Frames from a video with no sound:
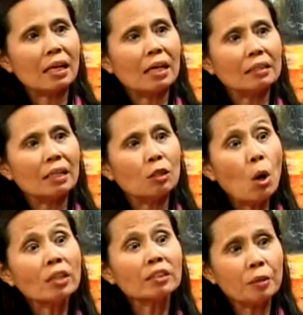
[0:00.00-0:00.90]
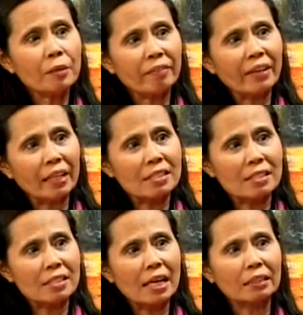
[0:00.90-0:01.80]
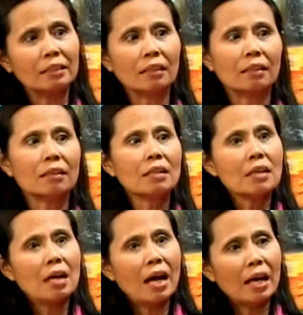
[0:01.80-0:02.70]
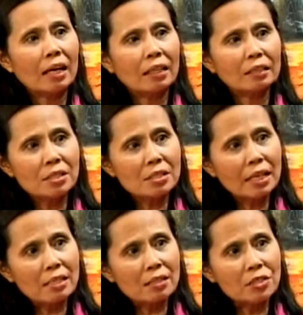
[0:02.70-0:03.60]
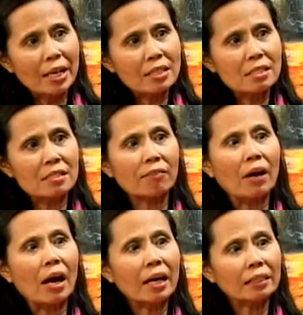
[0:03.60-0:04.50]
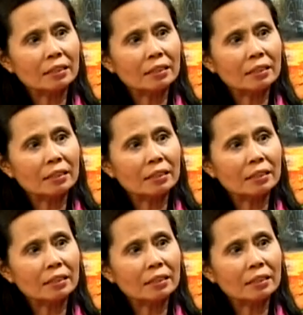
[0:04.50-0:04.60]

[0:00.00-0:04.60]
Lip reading: the long-term effects is that there's lesser chances of heart